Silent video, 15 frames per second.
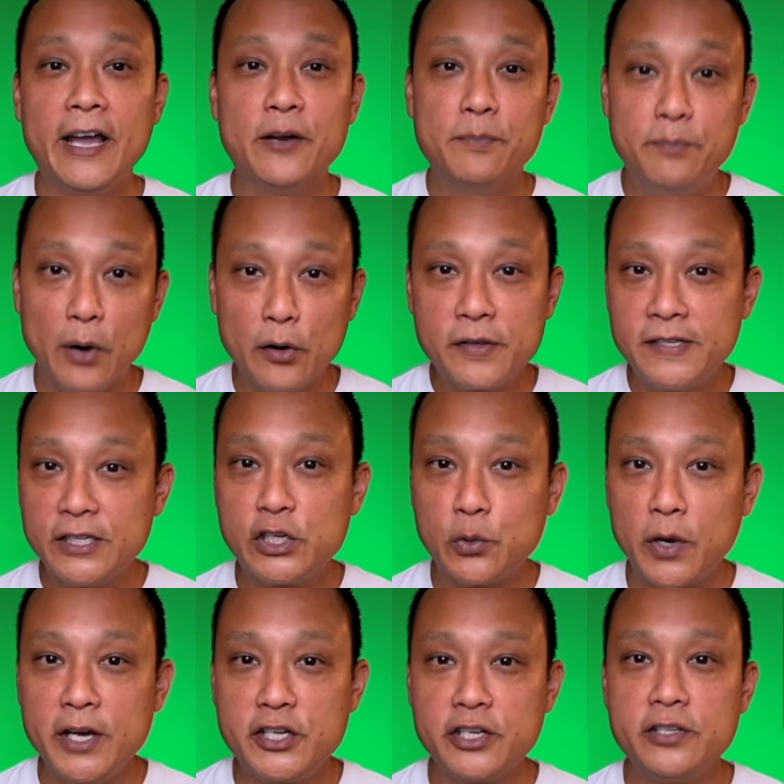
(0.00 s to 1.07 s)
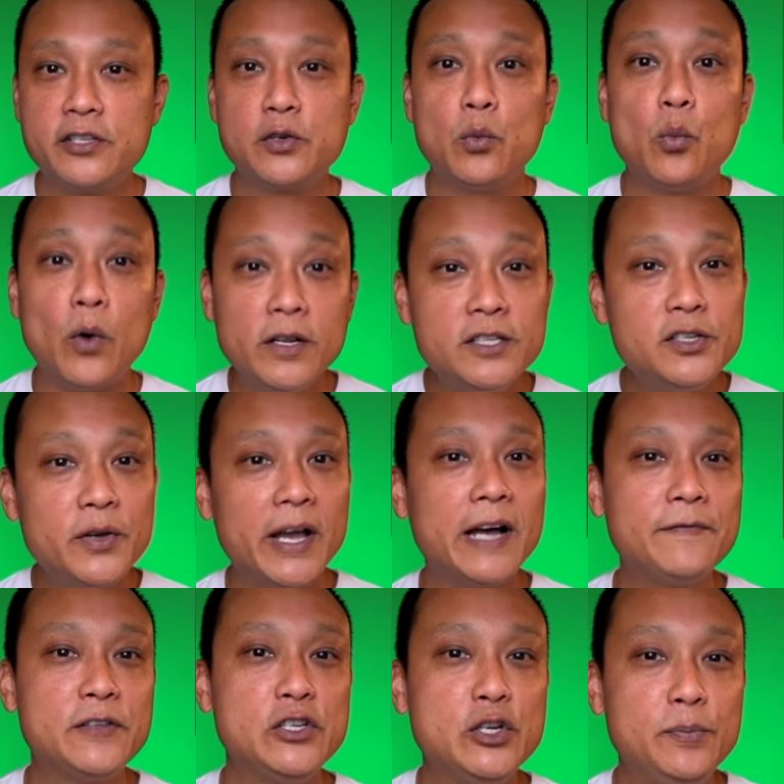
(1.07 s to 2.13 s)
And in both situations, once you
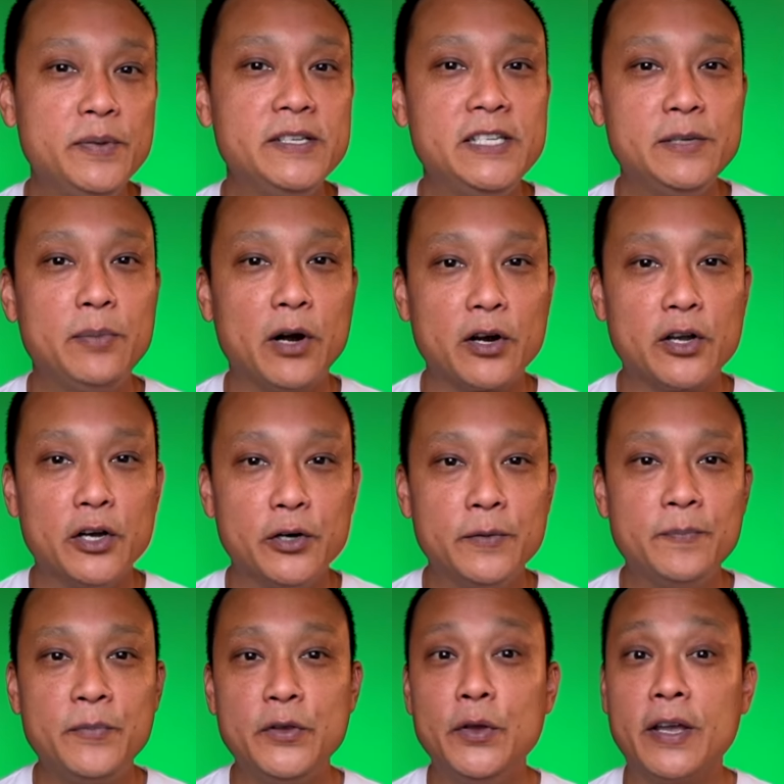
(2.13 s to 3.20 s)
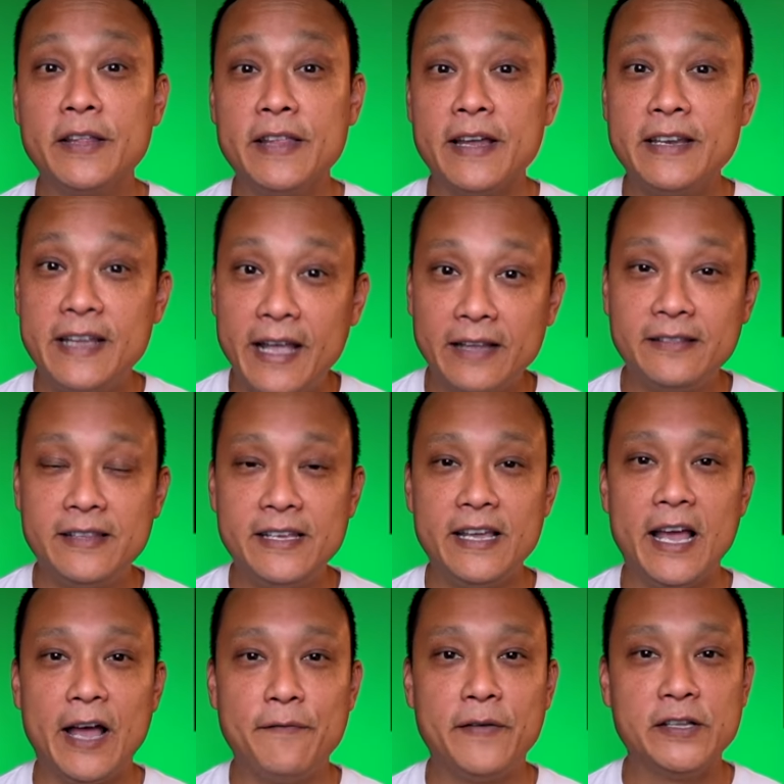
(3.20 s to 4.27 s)
have the UPC barcode, you can then get the
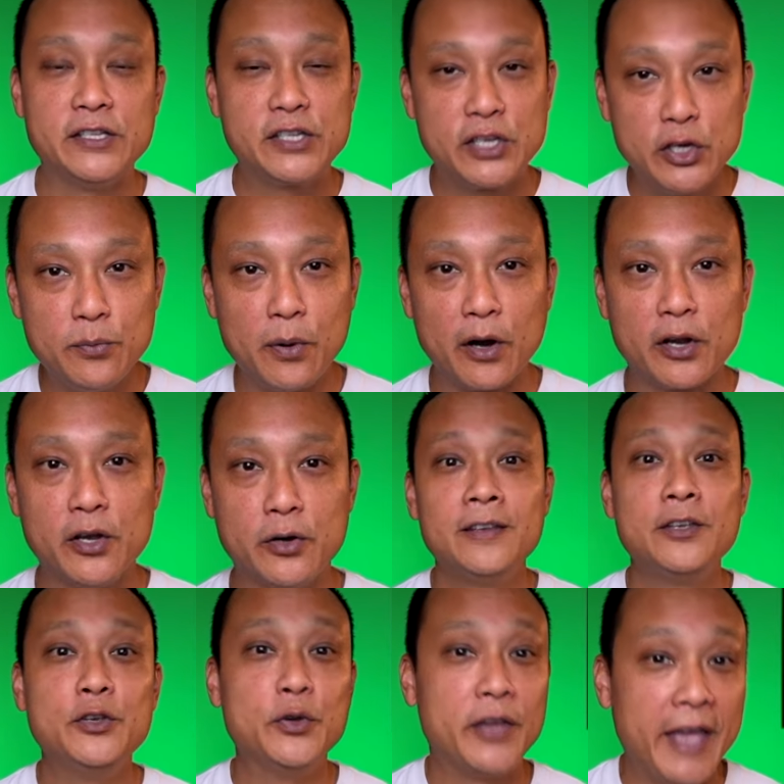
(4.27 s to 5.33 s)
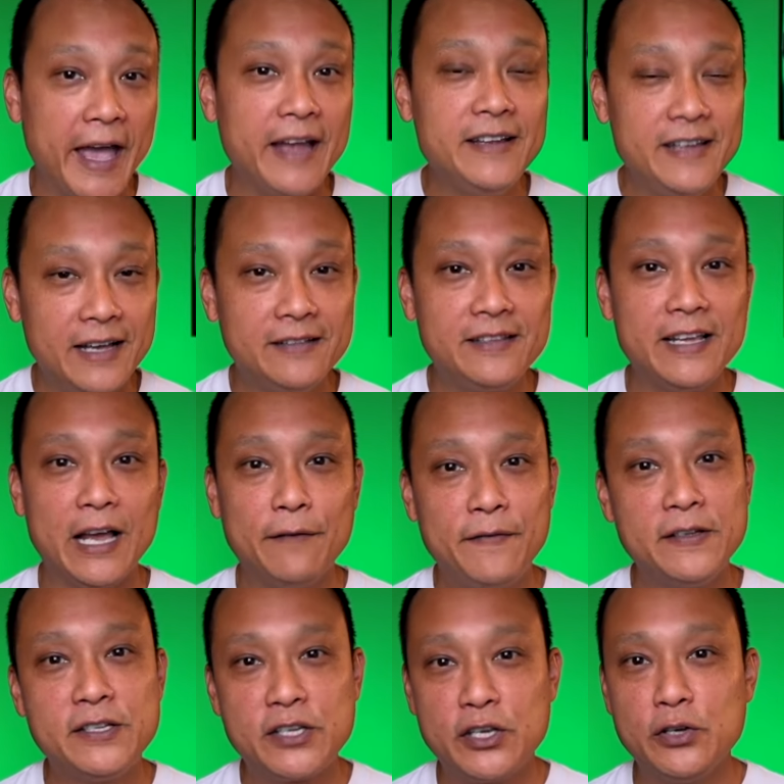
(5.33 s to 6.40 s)
FNSKU barcode. You can't get the
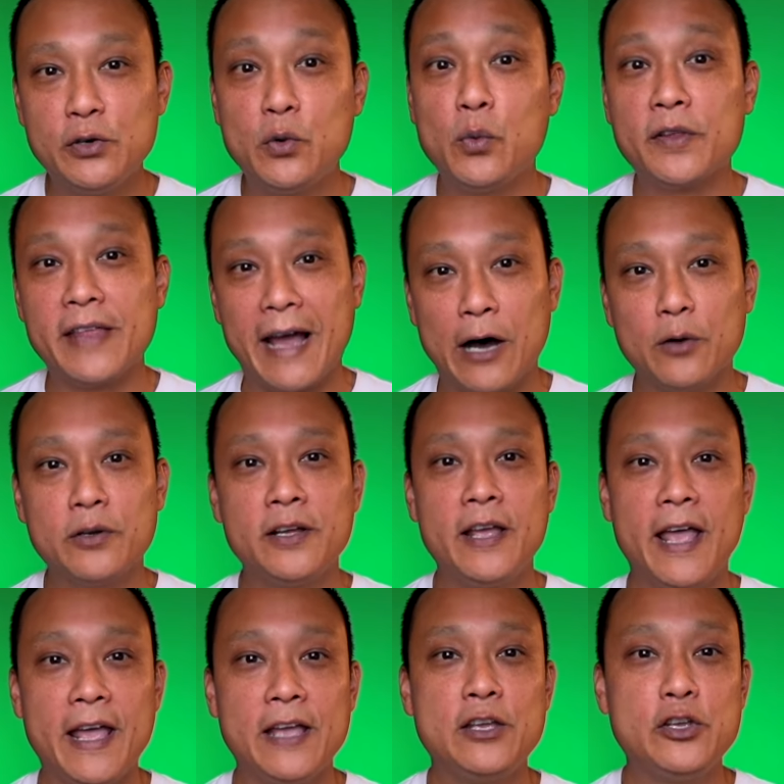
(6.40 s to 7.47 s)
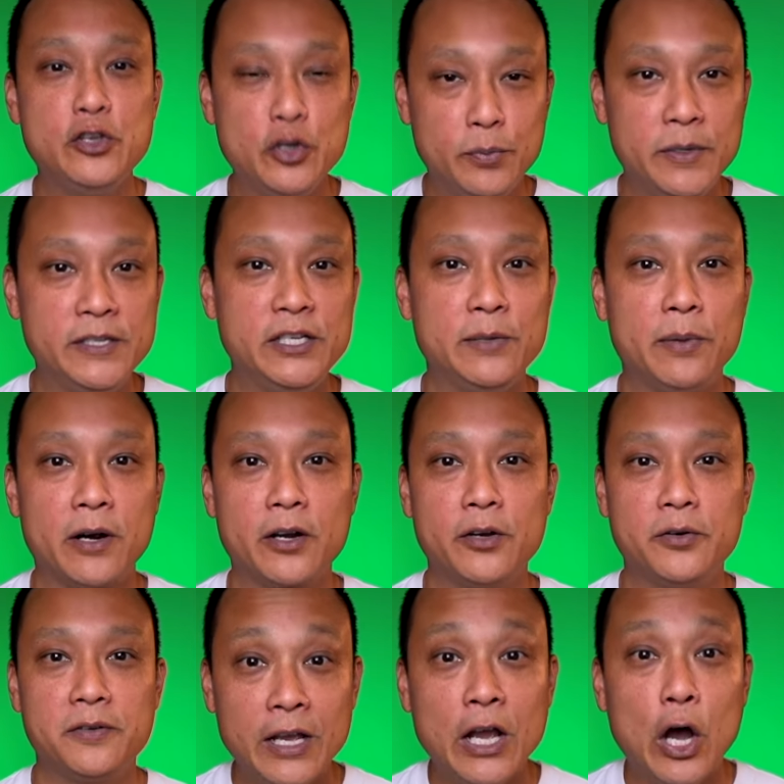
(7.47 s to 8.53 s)
FNSKU without a UPC barcode.